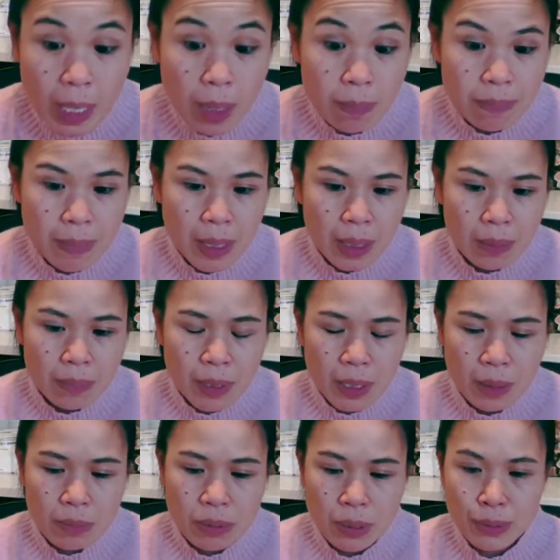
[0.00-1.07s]
maybe
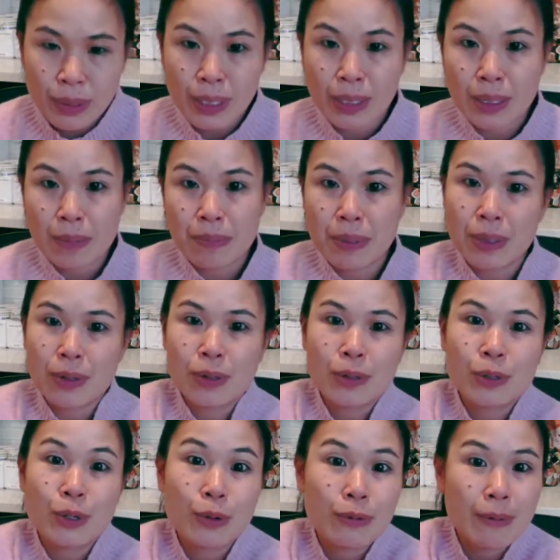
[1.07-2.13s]
brewing up the
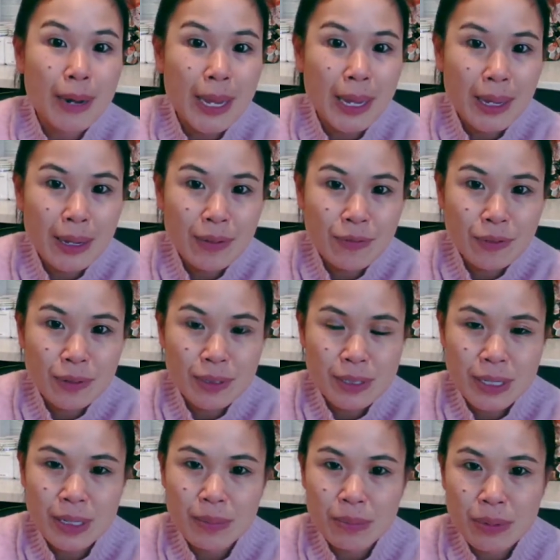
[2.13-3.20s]
Earl Grey, for
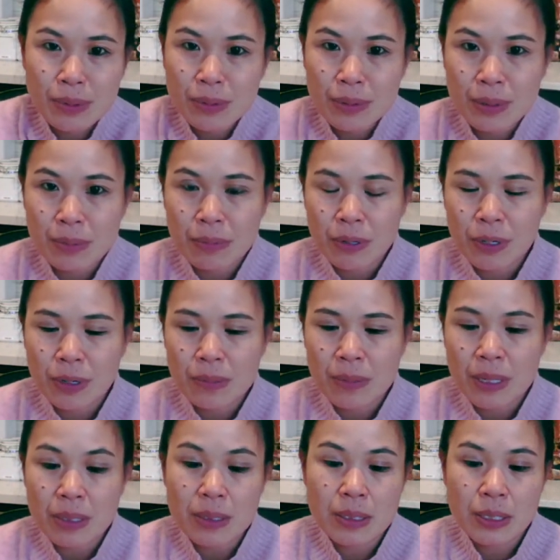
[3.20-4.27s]
example, with the
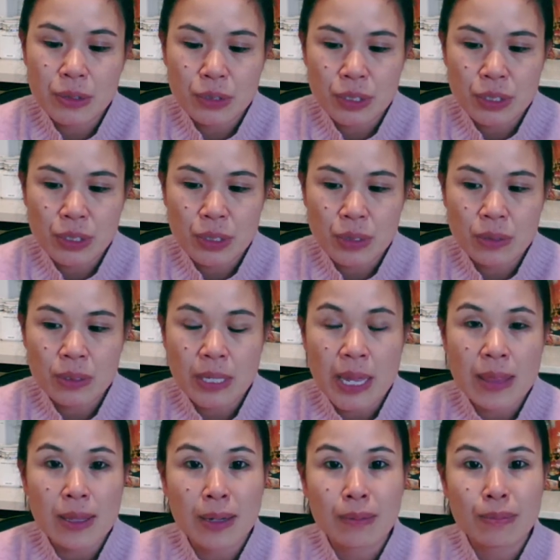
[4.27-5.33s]
bergamot citrus notes, and
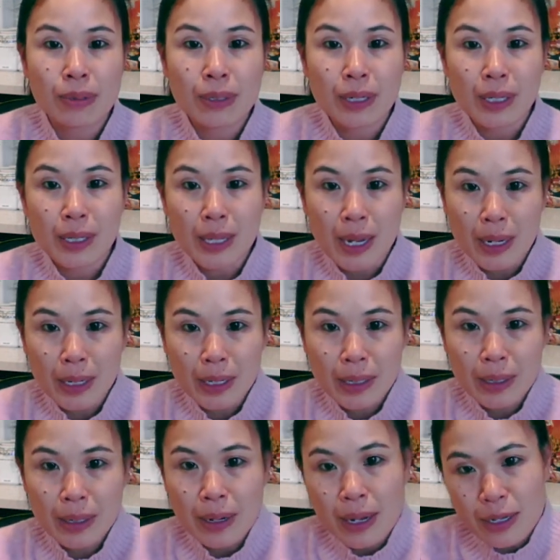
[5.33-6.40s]
then putting that
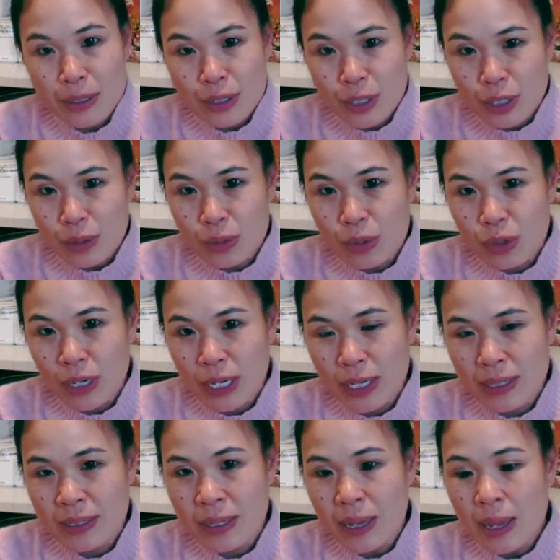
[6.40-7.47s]
in ice cube
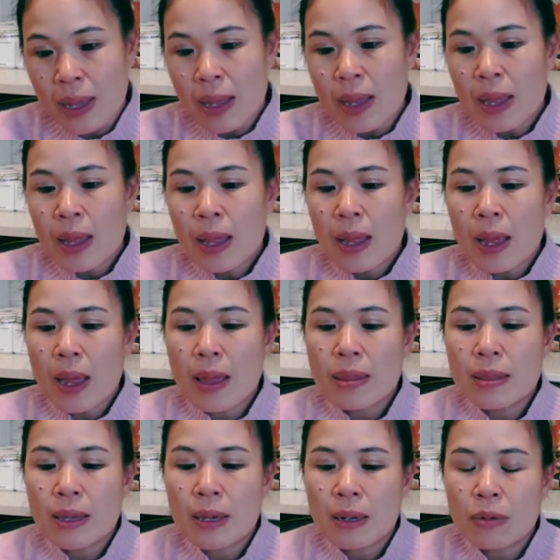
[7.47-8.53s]
trays. And
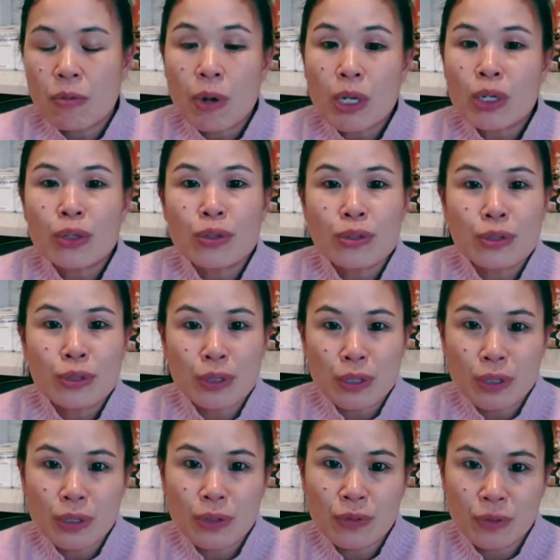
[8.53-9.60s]
then when you
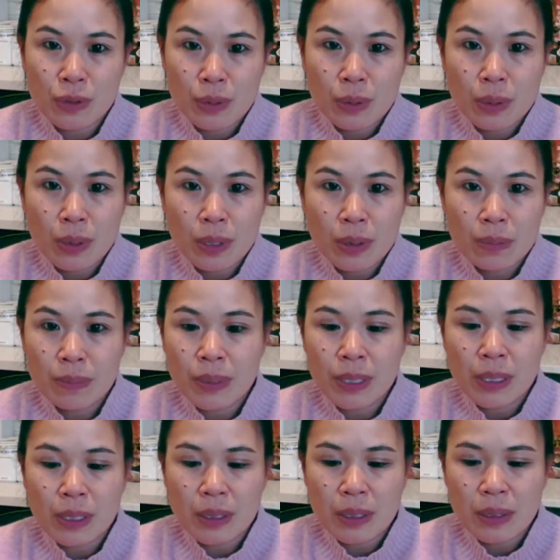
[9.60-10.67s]
serve your
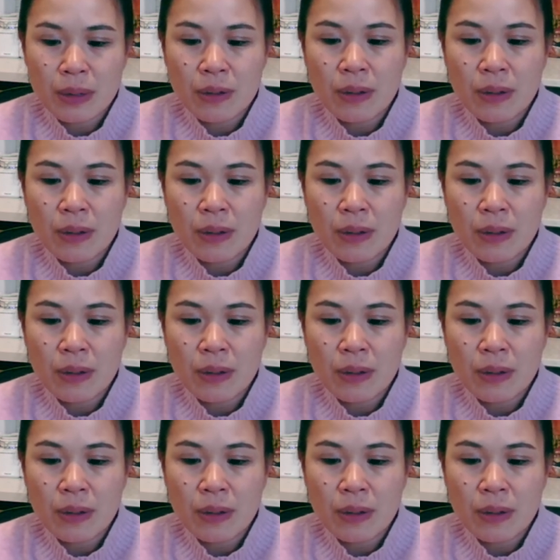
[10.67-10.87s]
vanilla,